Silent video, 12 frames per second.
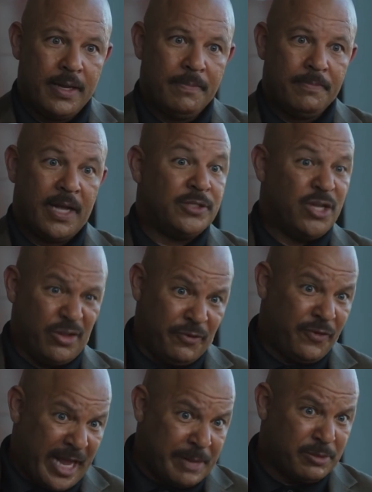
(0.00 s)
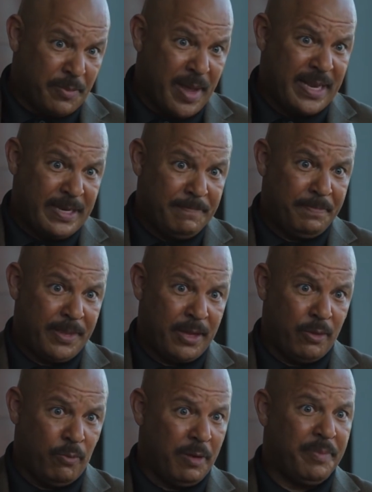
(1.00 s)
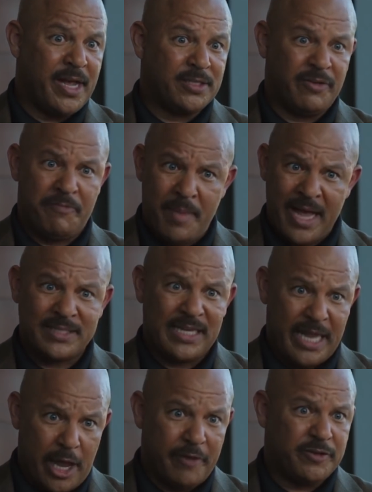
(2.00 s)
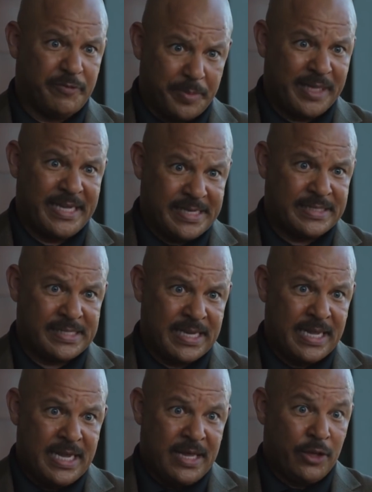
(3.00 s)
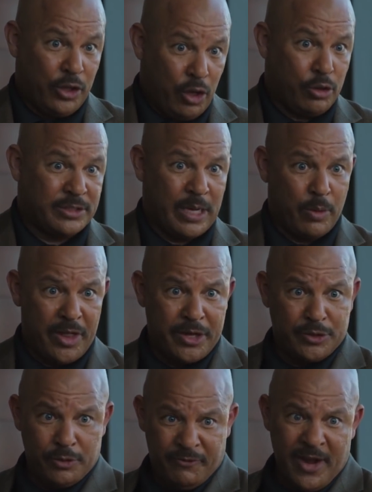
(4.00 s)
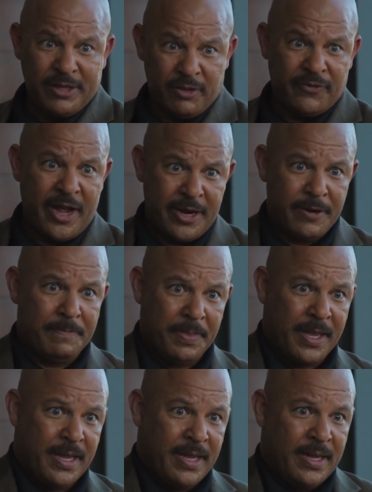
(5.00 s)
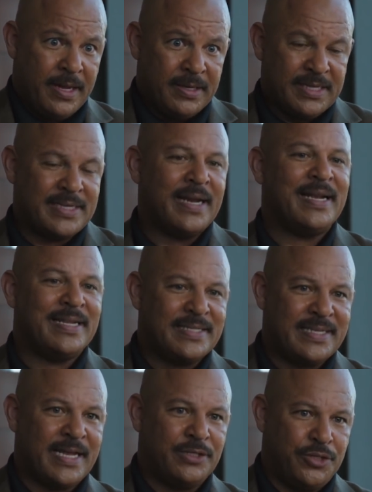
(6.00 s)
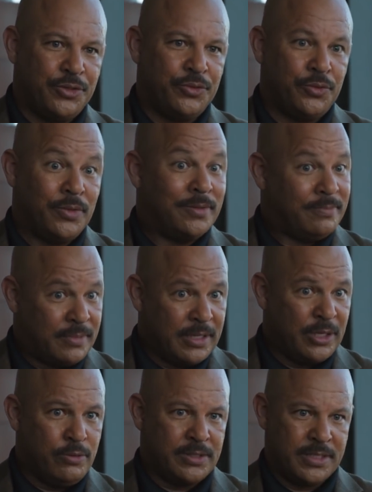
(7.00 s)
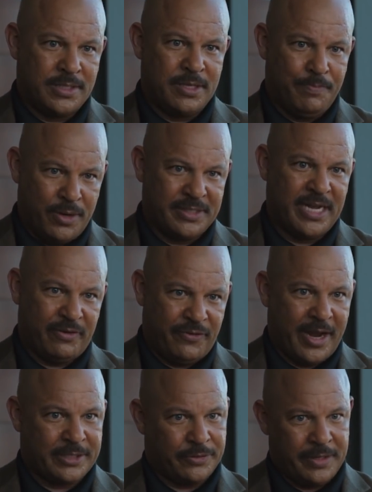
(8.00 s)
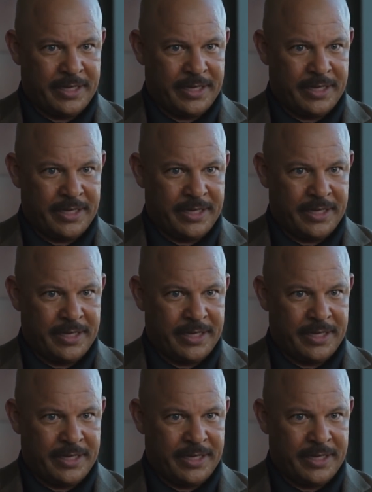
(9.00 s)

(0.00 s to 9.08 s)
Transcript: Until the flames abated, when because of mass layoffs of police, the locals that were there to fight the fire decided instead to loot the burned out factory.